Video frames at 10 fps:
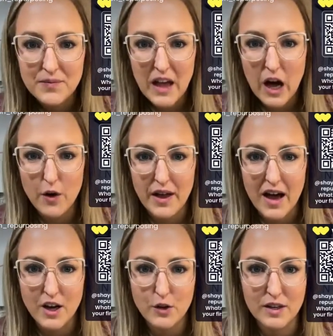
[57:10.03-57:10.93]
Oh yeah,
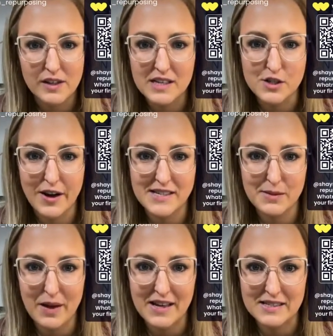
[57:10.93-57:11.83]
Goodwill is crazy
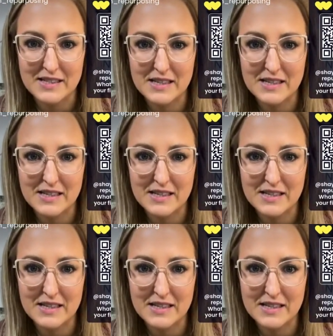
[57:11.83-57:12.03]
pants.